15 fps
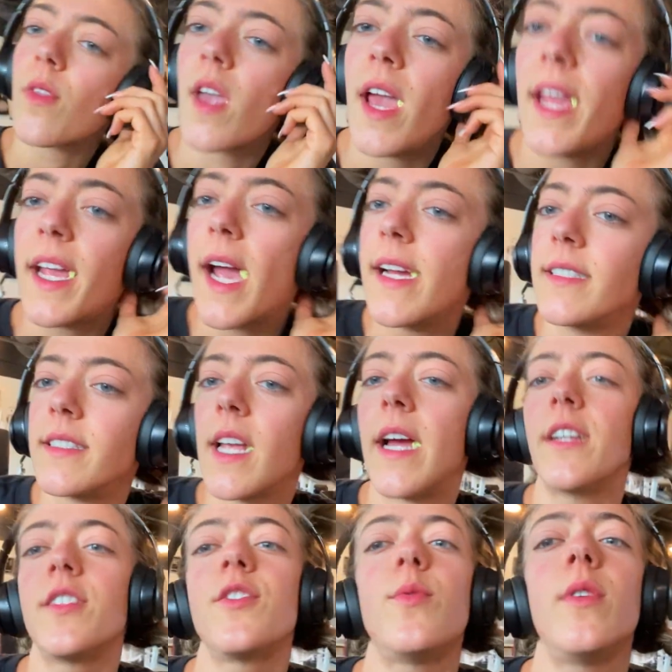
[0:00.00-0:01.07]
Hey guys,
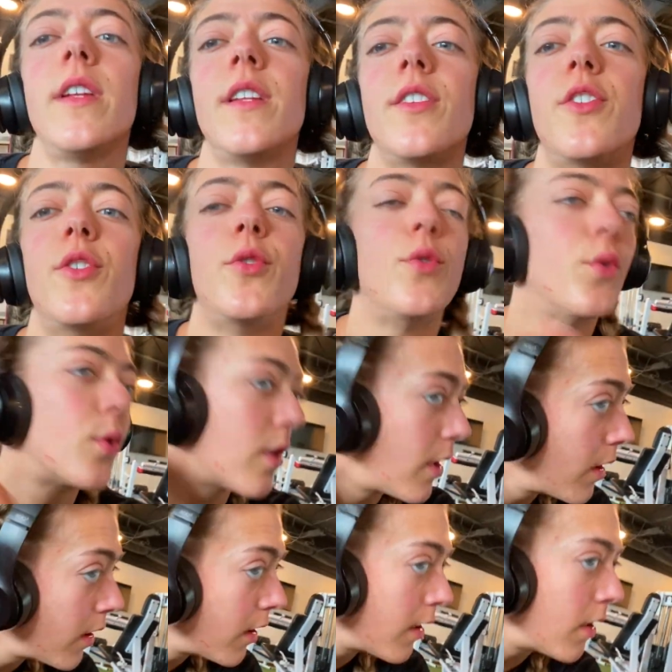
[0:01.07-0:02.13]
I just wanted to,
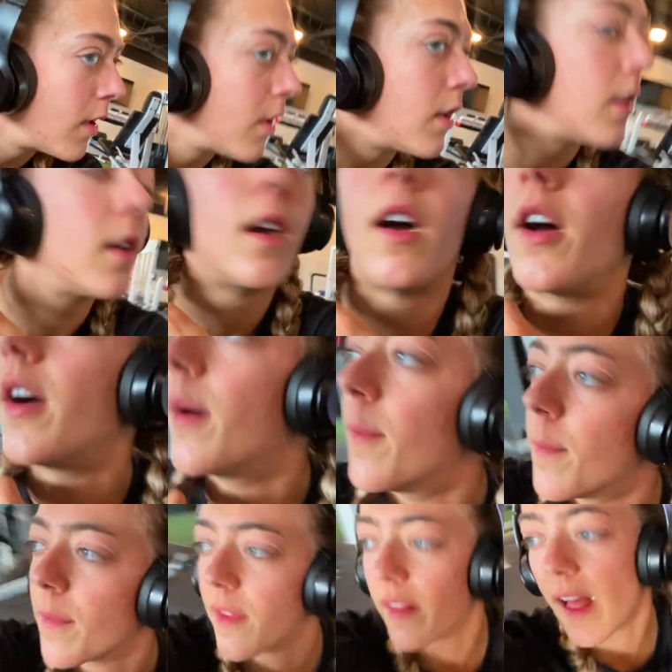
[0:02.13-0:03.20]

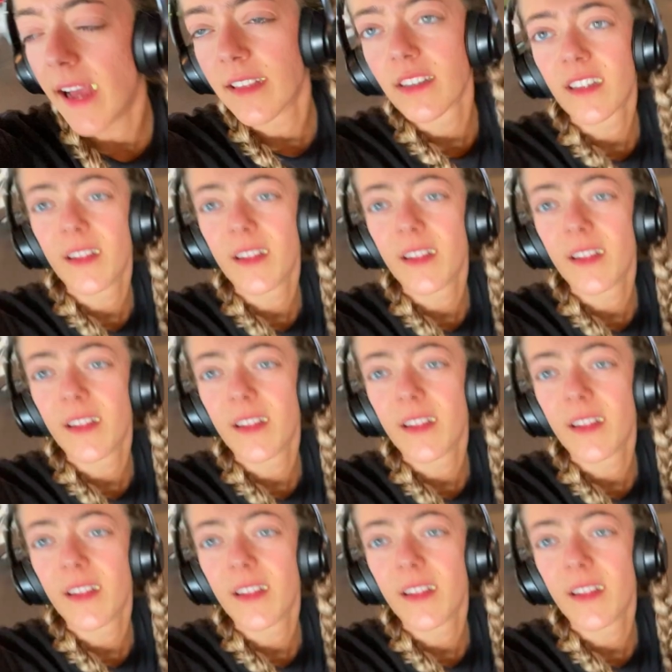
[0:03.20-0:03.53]
um, the last